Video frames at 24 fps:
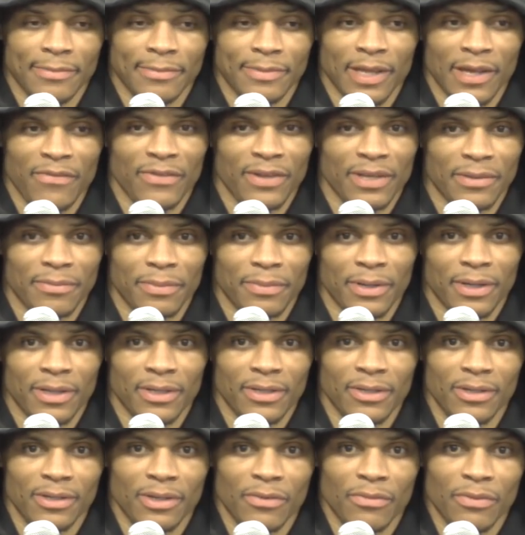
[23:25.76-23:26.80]
Definitely. But,
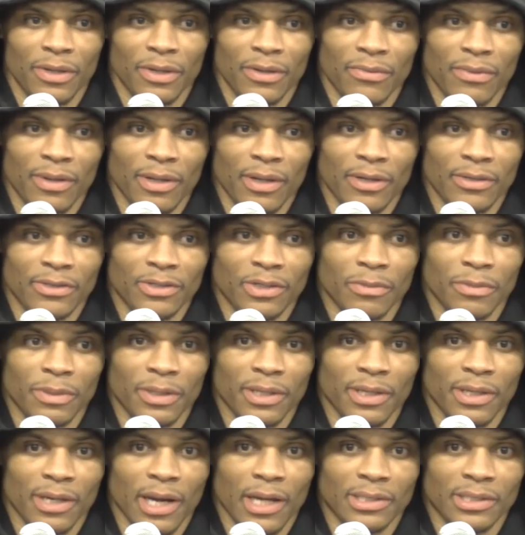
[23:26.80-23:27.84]
you know, we have so
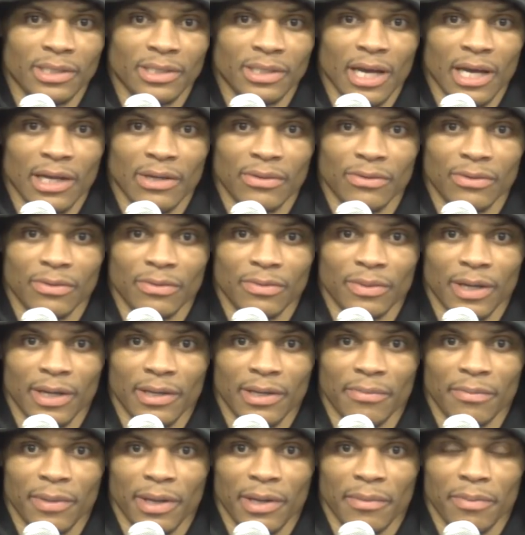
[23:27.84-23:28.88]
many guys in the locker room that
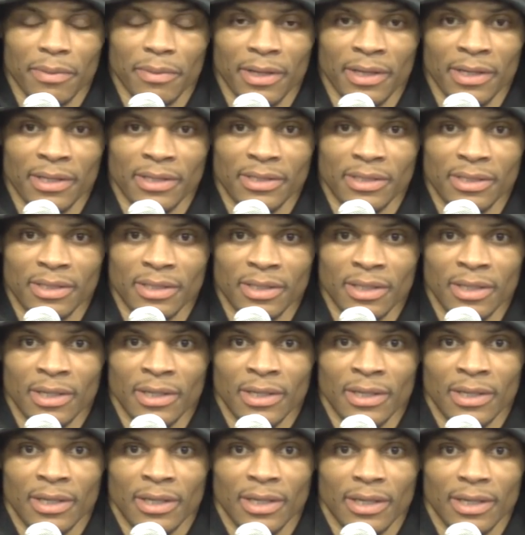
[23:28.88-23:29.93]
can make plays.
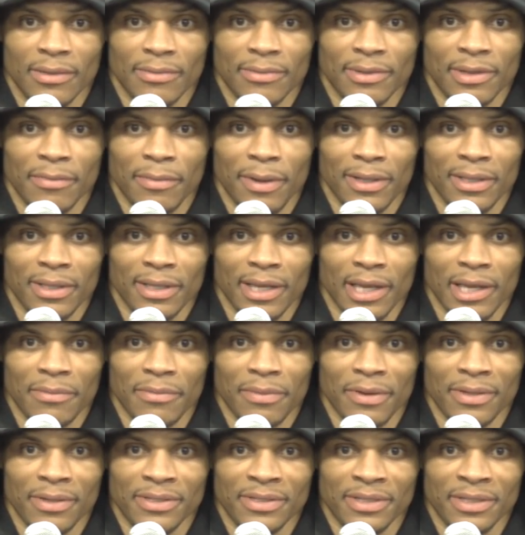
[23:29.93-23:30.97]
Can make the
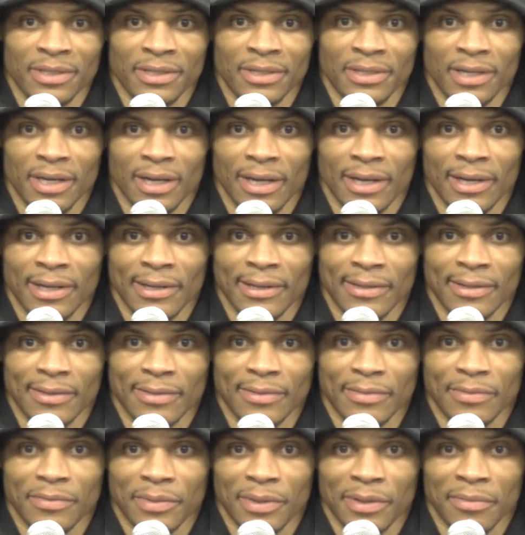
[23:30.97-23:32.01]
game easy.
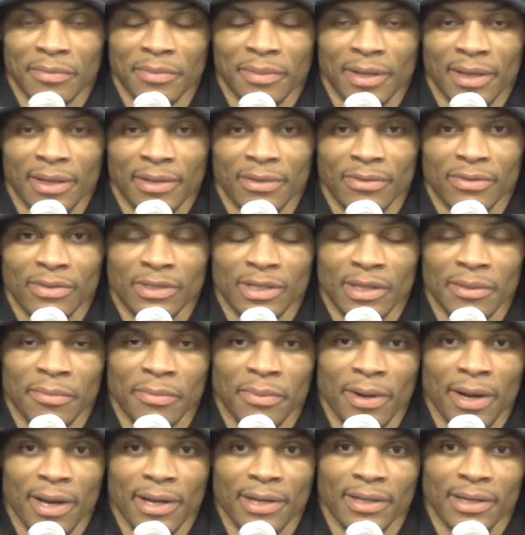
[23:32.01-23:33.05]
And like you said,
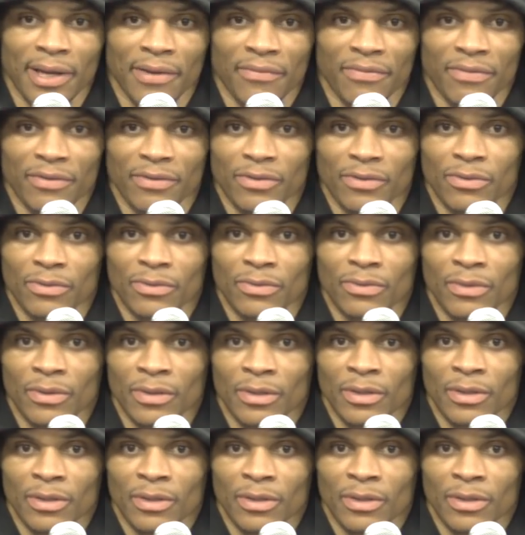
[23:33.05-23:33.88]
Brad didn't have to do